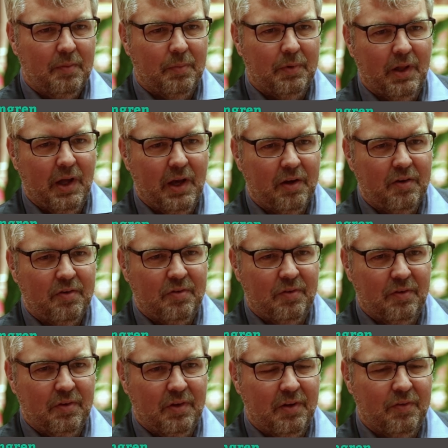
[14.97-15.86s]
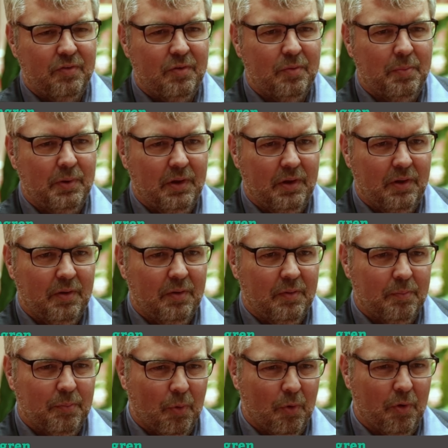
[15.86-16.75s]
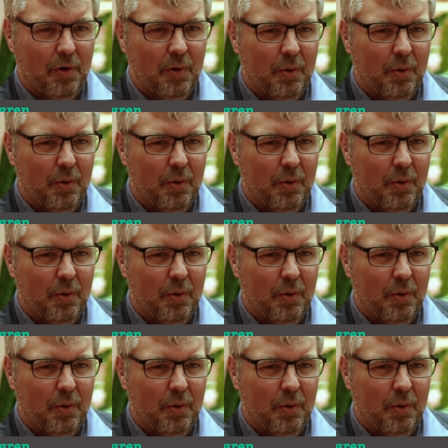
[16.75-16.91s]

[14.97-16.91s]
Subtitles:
but action have to be more